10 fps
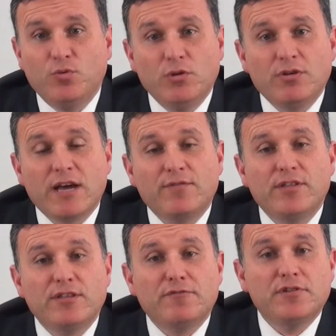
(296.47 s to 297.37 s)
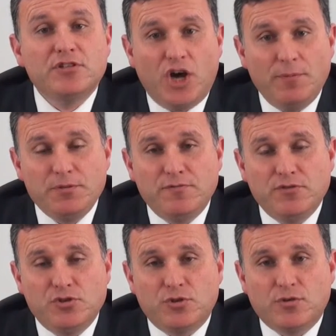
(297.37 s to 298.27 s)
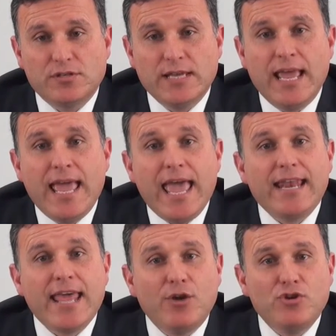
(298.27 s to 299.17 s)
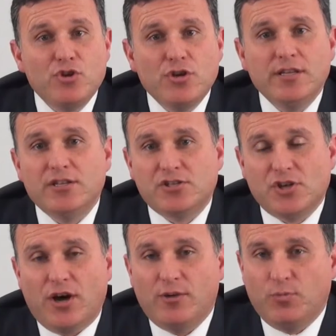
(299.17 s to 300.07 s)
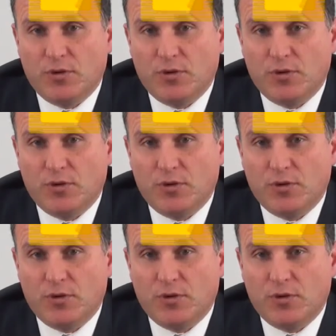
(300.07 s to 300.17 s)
we'll cover the different types of insurance and how you can decide